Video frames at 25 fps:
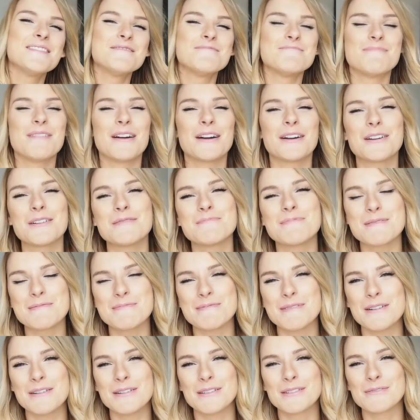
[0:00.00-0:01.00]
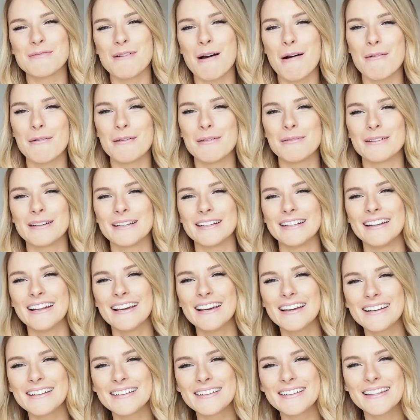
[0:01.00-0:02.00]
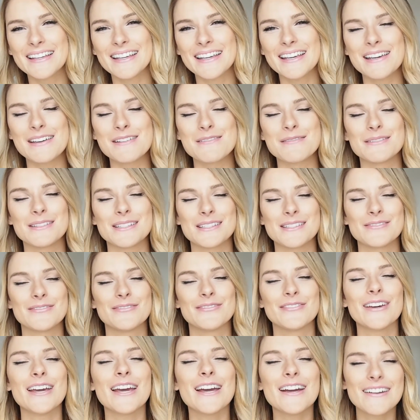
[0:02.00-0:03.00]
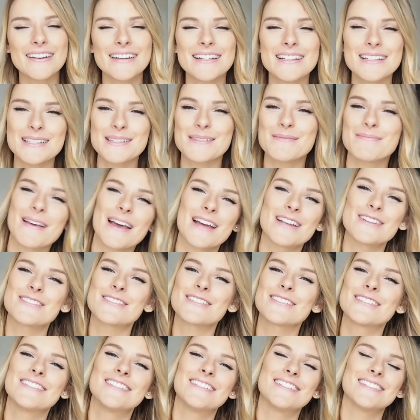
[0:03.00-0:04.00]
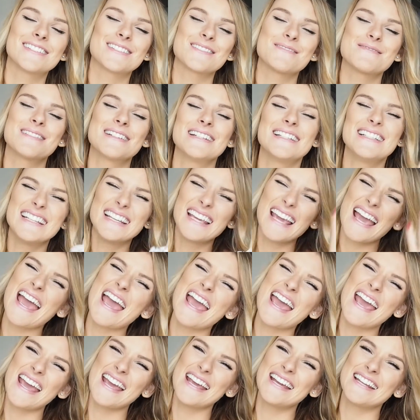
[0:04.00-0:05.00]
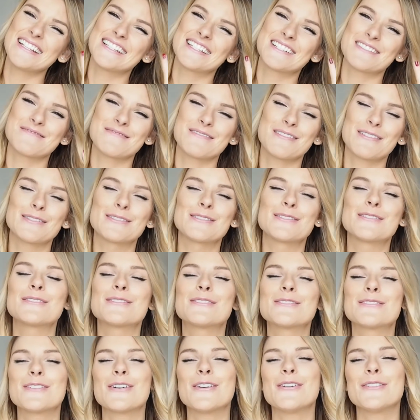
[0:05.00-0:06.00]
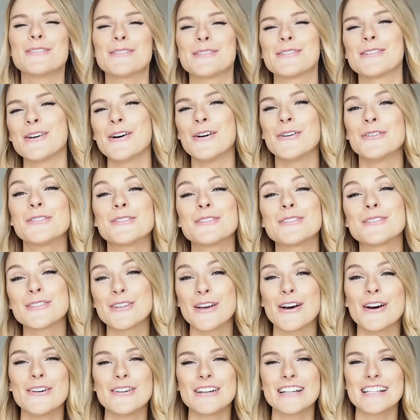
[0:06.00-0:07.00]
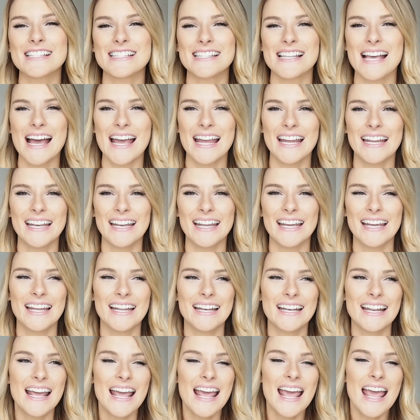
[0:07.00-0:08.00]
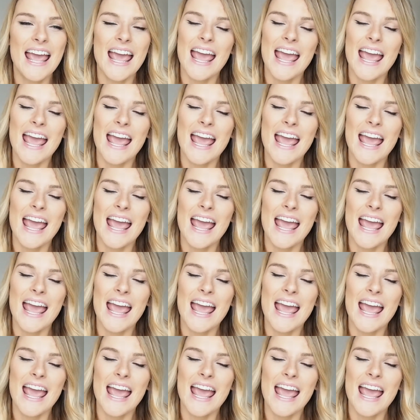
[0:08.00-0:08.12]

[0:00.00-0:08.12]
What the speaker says: Marco proposed while we were in Italy. It was very special. So we're engaged. We're so excited.